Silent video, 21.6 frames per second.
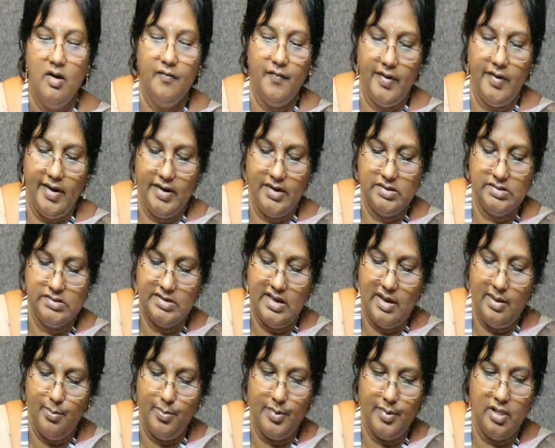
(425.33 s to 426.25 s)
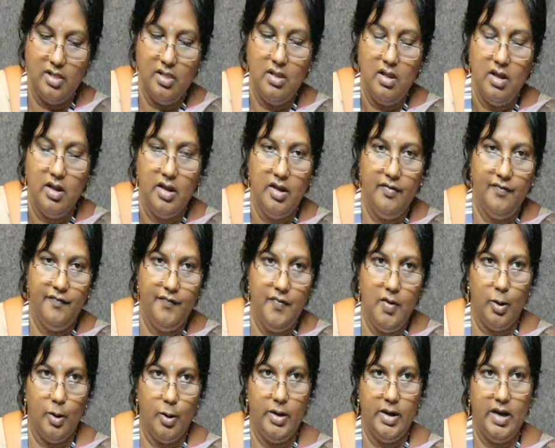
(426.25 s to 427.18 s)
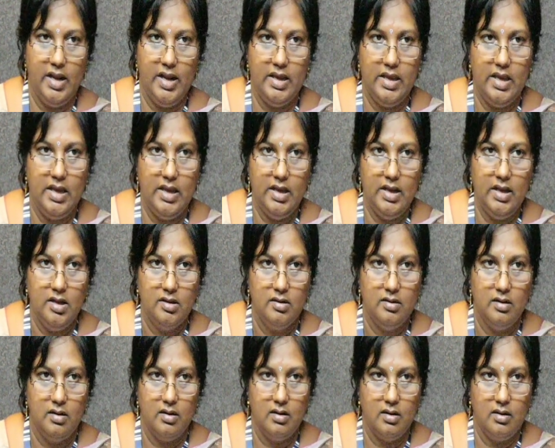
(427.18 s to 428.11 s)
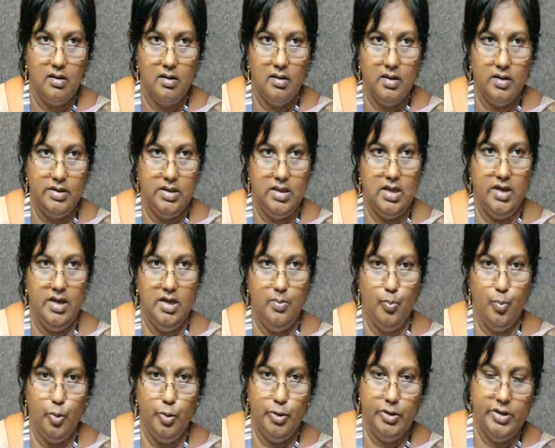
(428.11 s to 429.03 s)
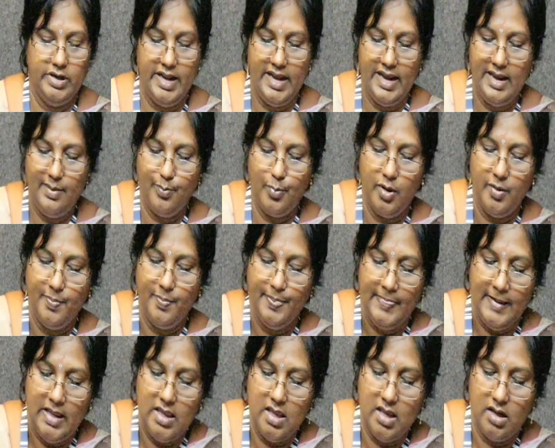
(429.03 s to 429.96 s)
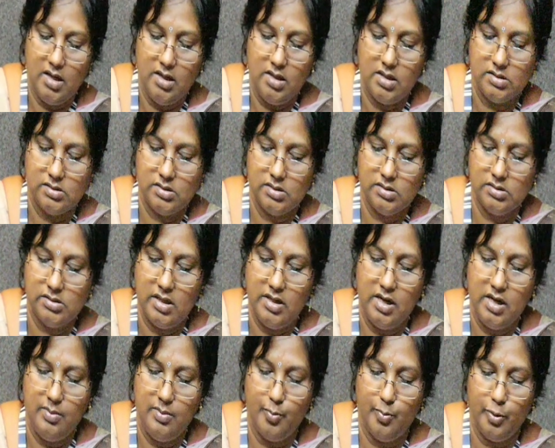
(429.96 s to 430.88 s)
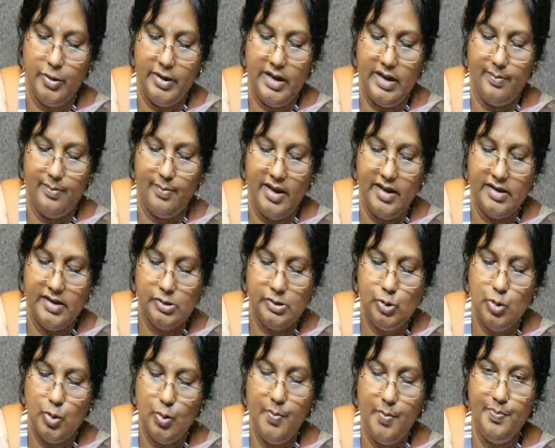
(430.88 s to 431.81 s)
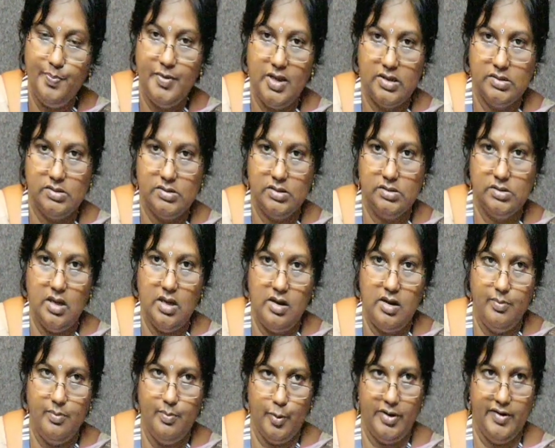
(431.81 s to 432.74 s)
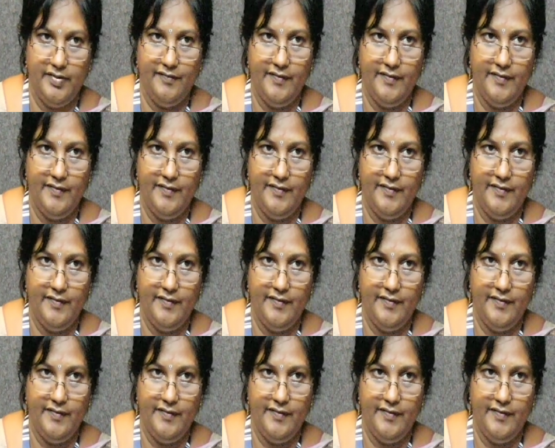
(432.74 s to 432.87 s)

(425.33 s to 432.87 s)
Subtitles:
For example, if you are taking the input tape, here this is an input tape. Assume this is an input.